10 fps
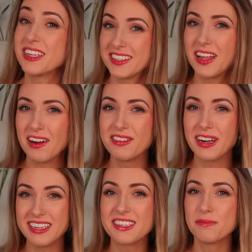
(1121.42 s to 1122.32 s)
because a lot of you
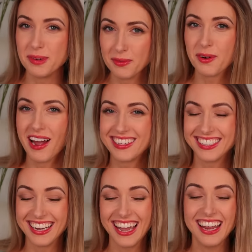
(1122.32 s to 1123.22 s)
guys have been
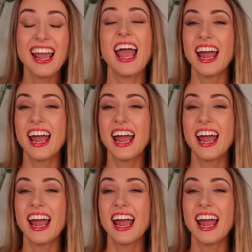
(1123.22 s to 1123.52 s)
requesting it,